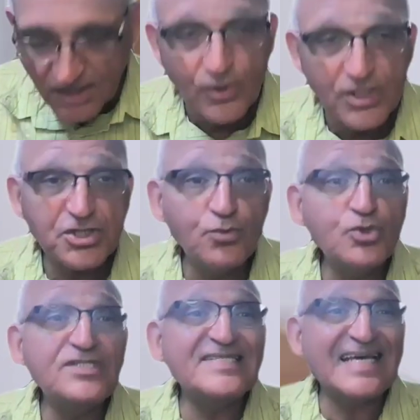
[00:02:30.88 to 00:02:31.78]
equation
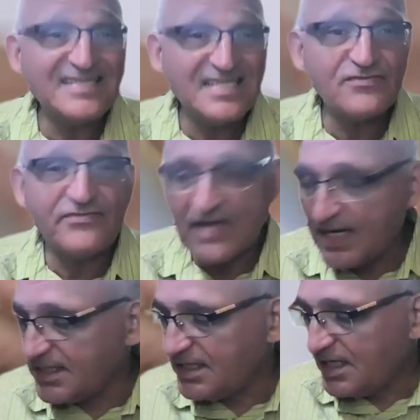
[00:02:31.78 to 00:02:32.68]
would
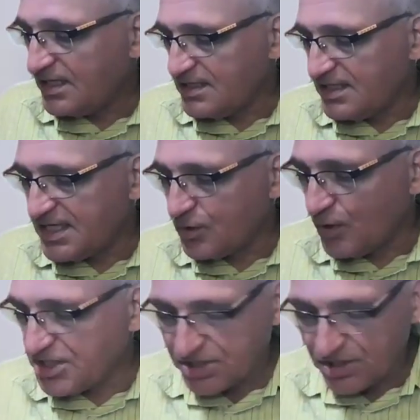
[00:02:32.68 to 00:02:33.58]
satisfy the
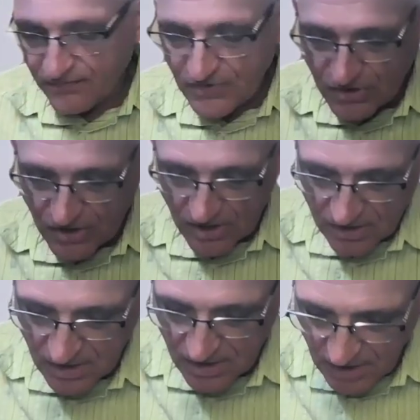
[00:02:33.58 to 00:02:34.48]
equation of the
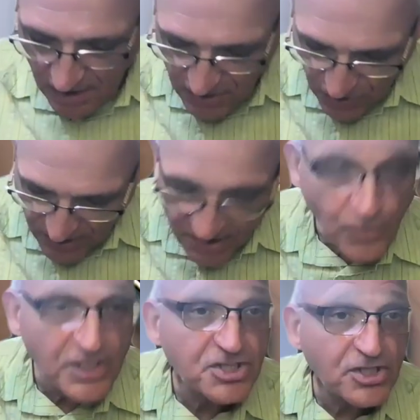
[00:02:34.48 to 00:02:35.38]
circle. So the
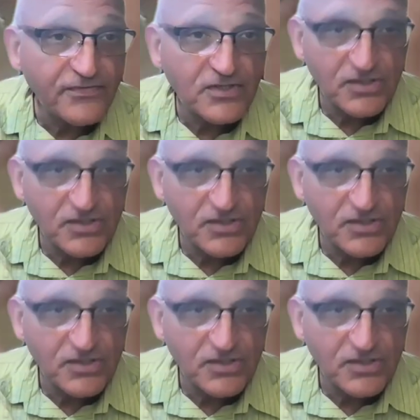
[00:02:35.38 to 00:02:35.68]
equation of the